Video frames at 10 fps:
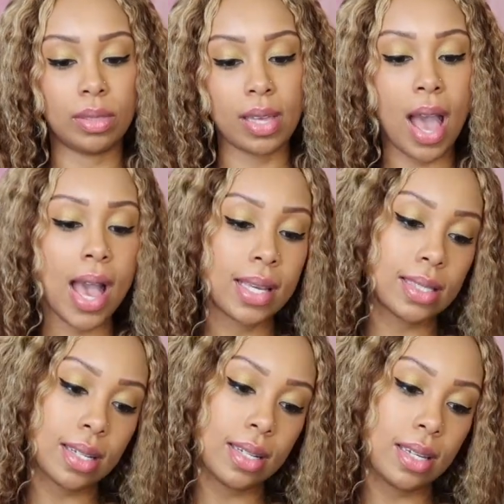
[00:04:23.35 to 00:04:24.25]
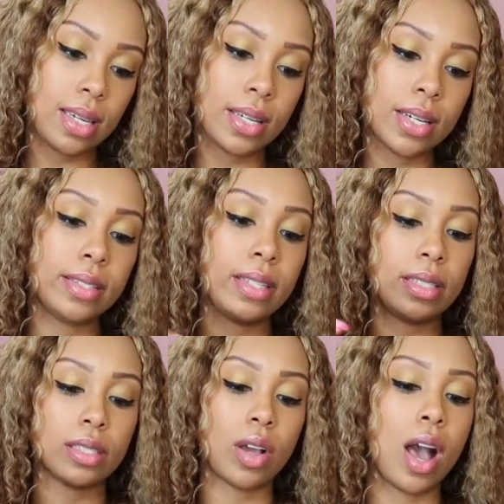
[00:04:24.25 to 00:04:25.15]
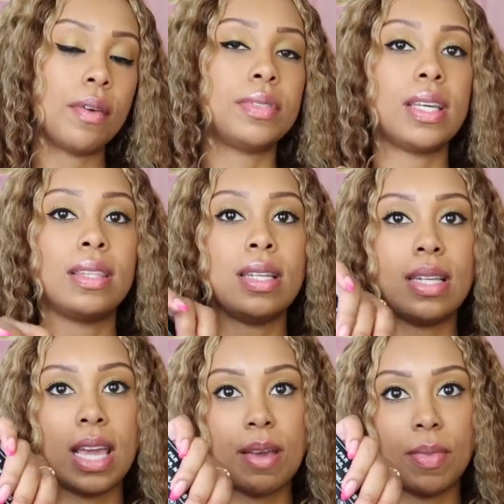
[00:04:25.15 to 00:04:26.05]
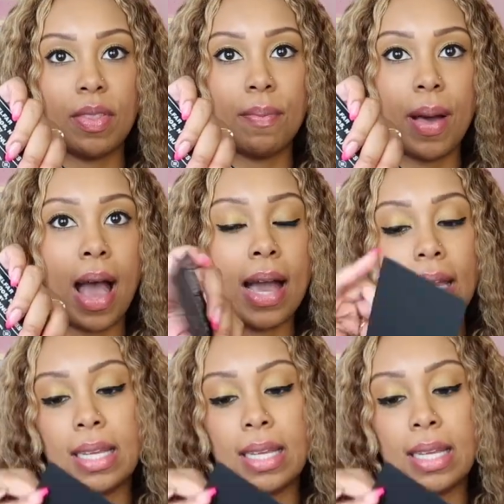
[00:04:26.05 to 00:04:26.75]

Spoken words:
tags on here that describes like the name of the bag,